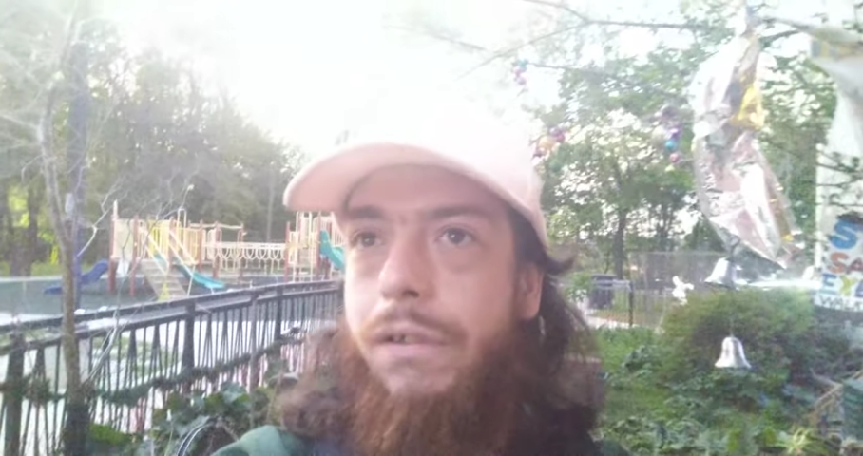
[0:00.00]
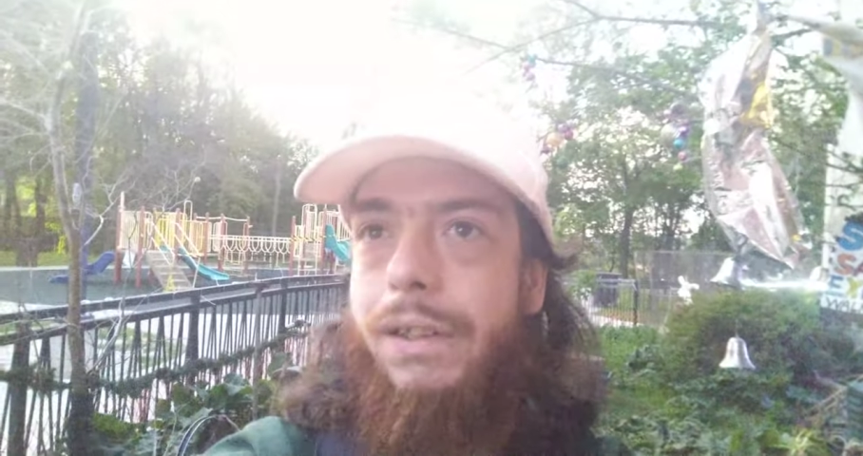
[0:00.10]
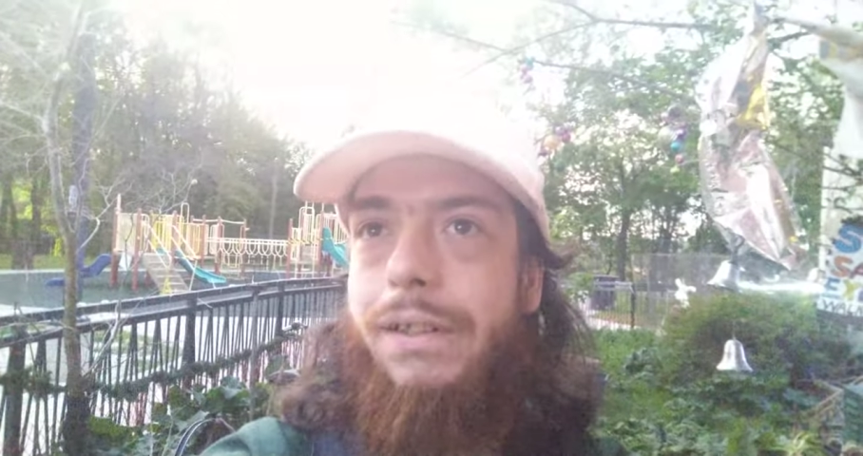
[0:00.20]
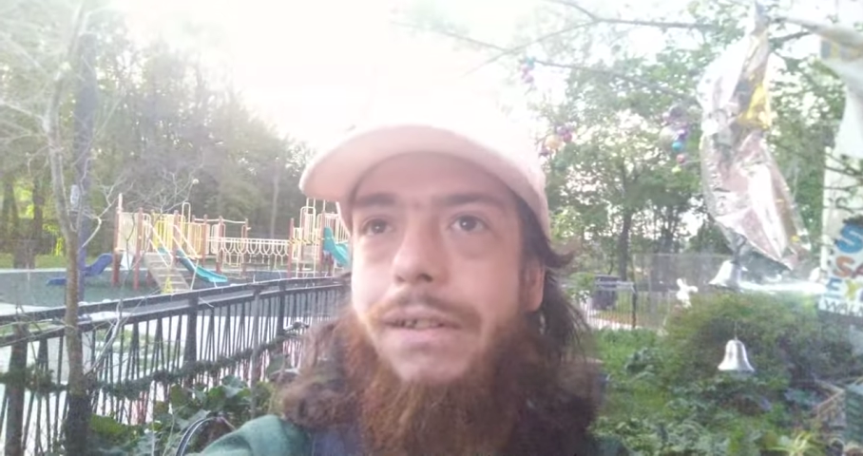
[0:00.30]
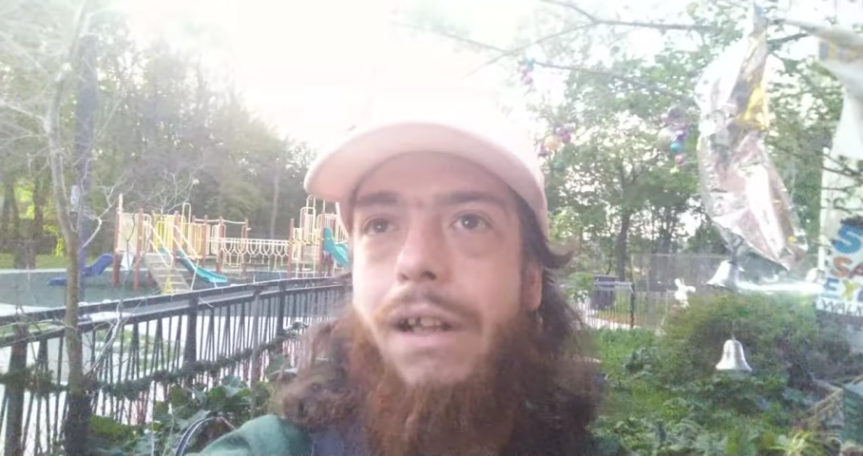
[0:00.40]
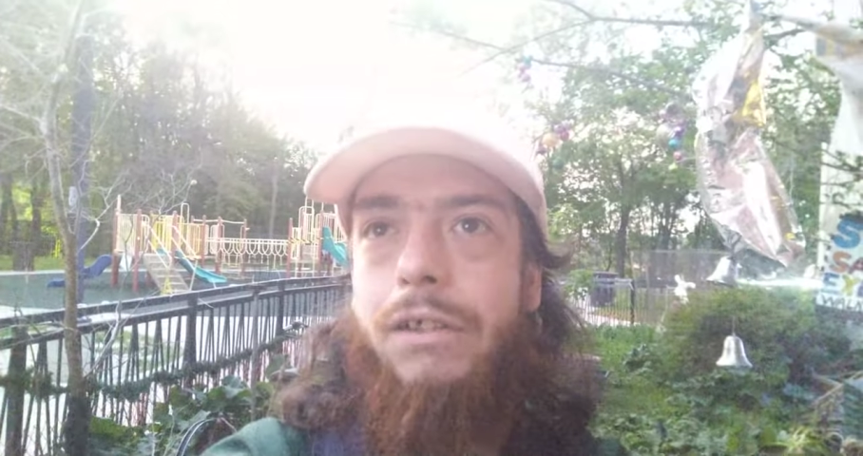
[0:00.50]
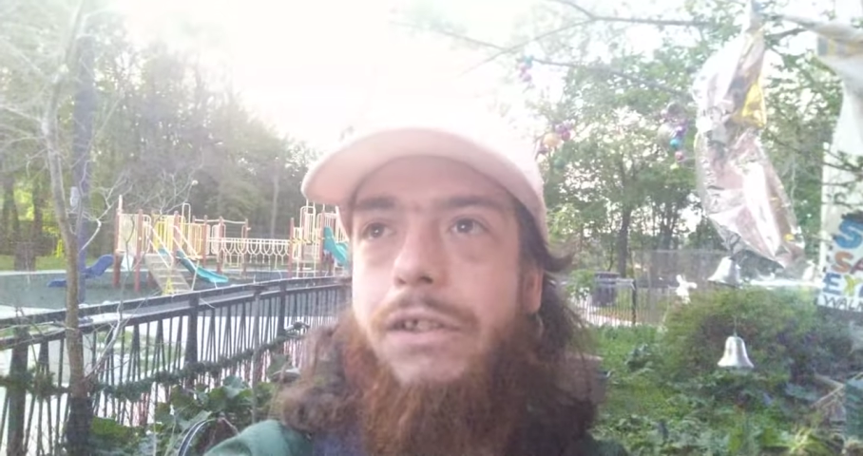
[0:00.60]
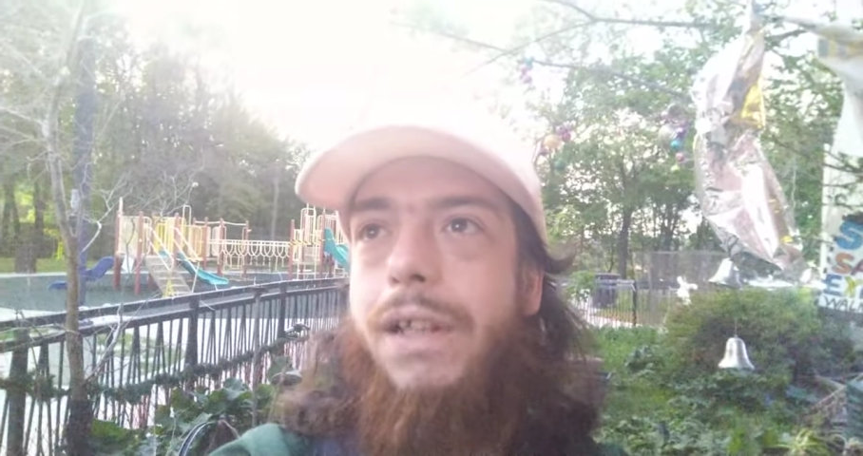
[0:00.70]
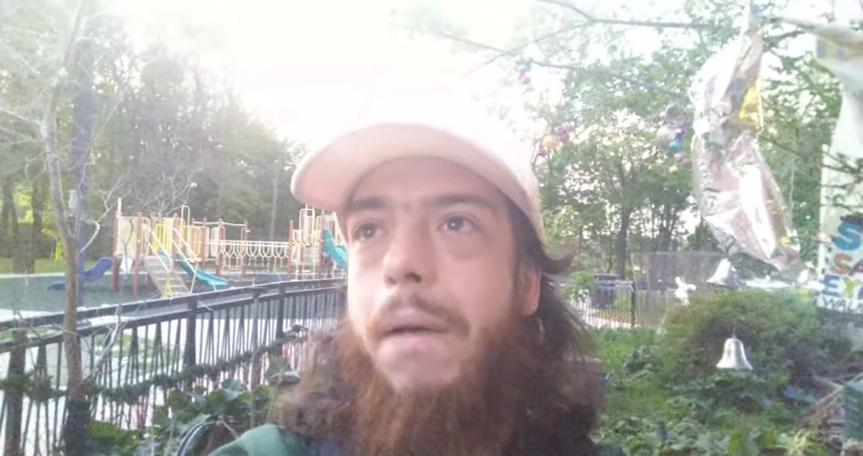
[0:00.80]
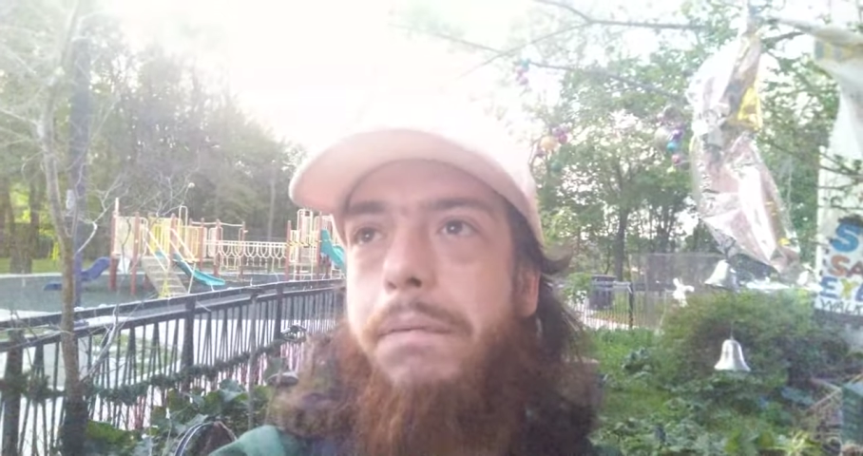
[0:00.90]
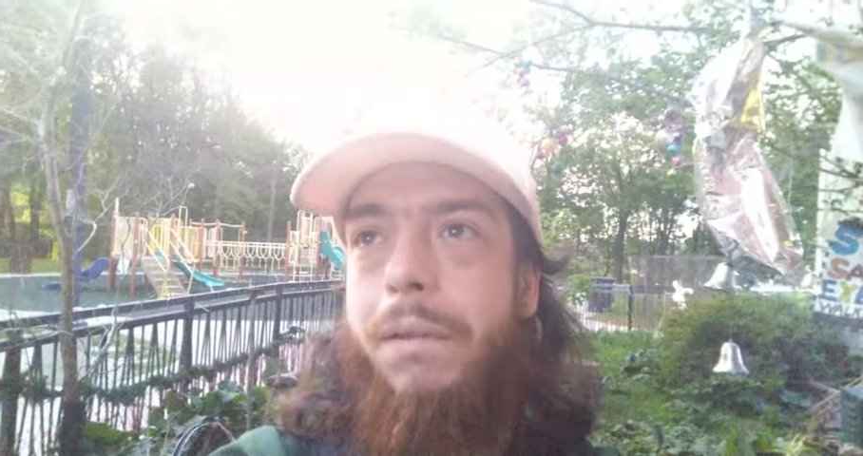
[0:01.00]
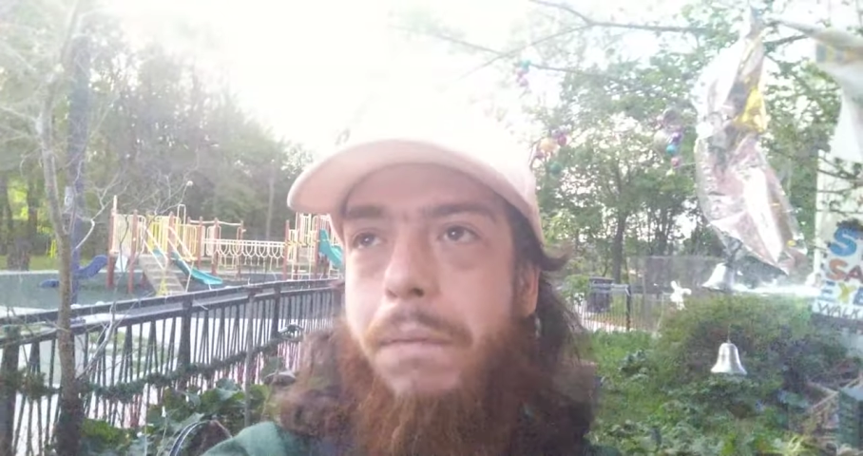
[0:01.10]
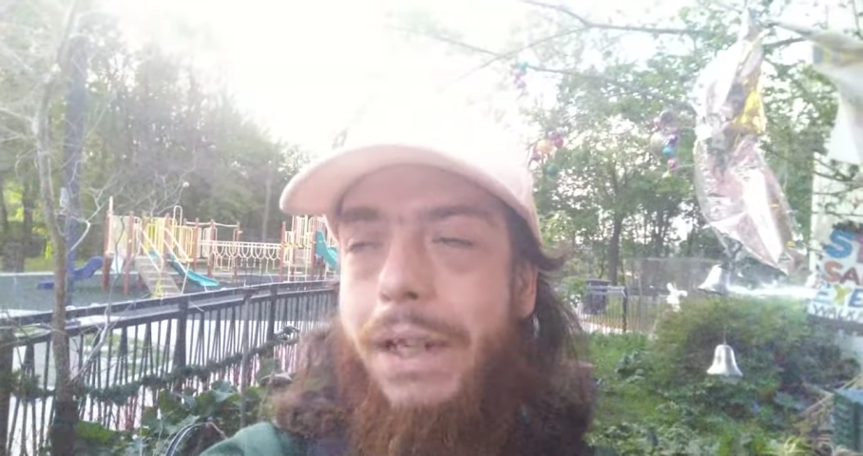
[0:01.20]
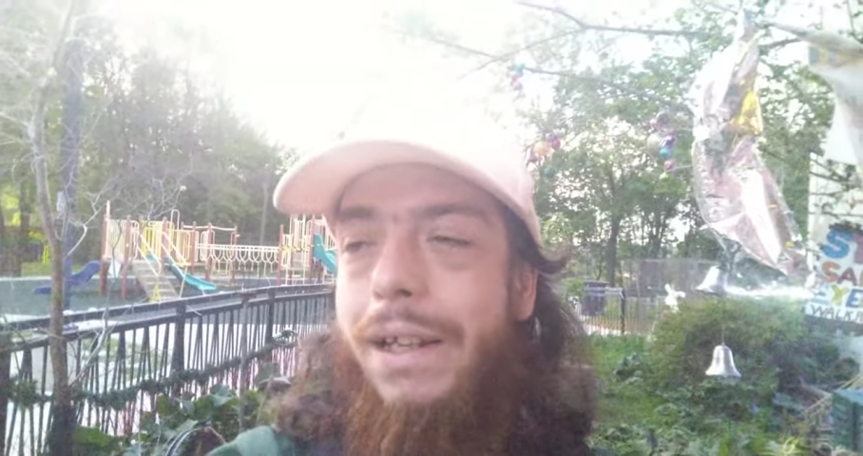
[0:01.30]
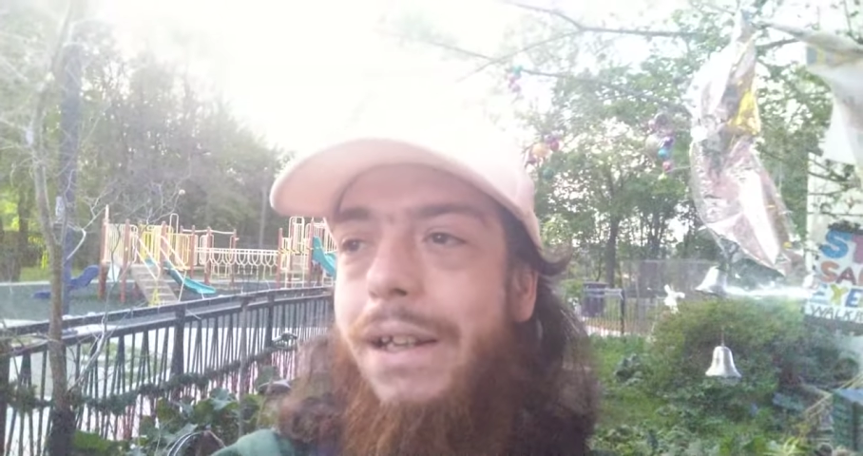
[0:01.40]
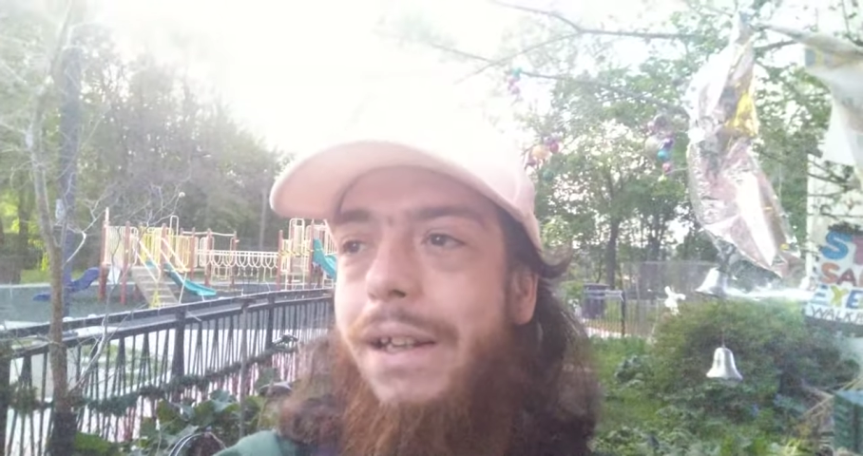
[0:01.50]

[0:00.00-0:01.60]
it's not just happened to me.